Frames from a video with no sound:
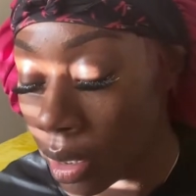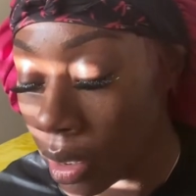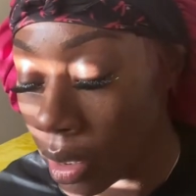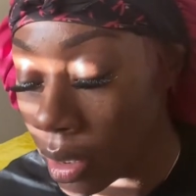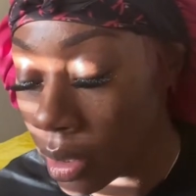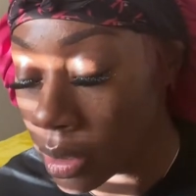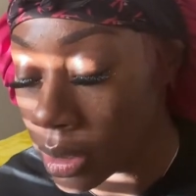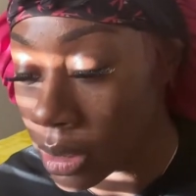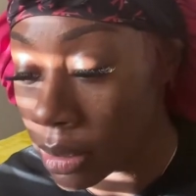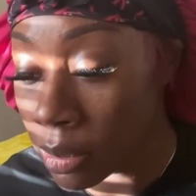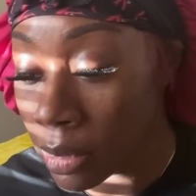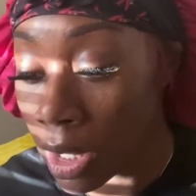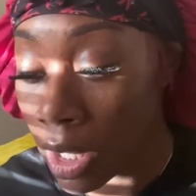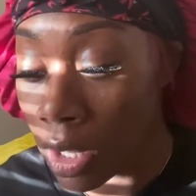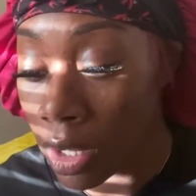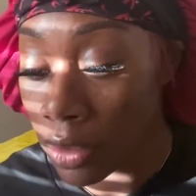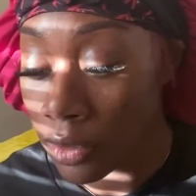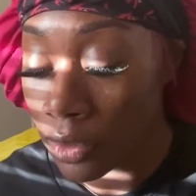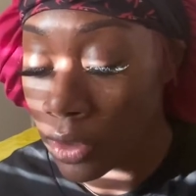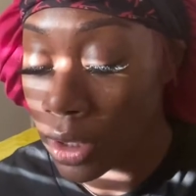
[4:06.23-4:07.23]
some
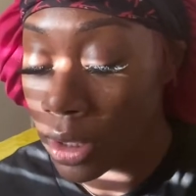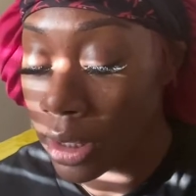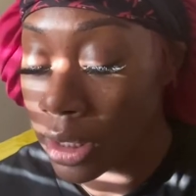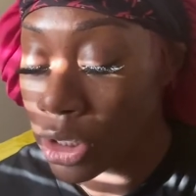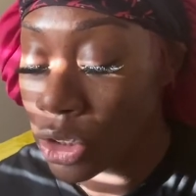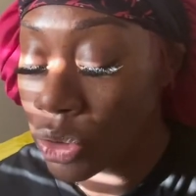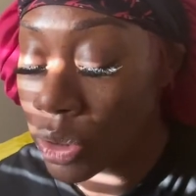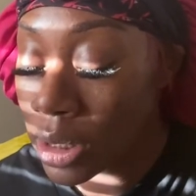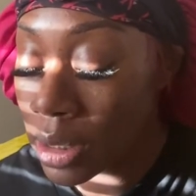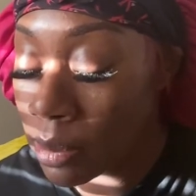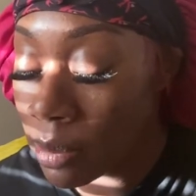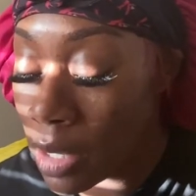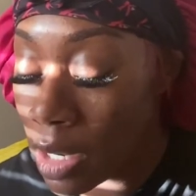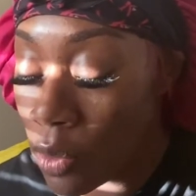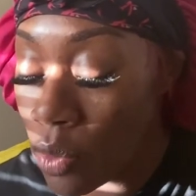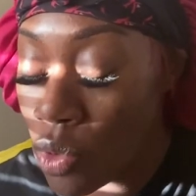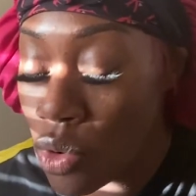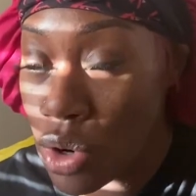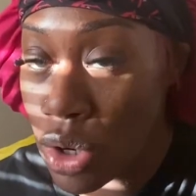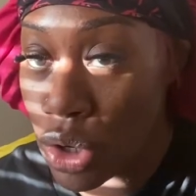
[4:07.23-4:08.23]
coffee and I drink my
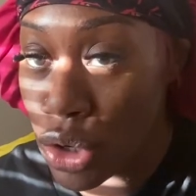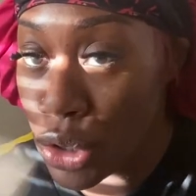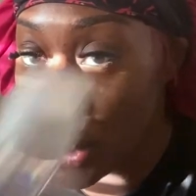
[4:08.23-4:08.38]
water.